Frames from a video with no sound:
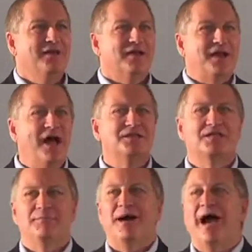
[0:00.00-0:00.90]
The
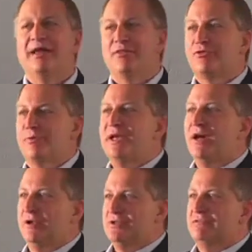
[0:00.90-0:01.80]
concept behind the three
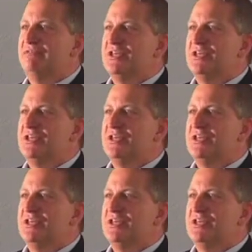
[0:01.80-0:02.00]
colors of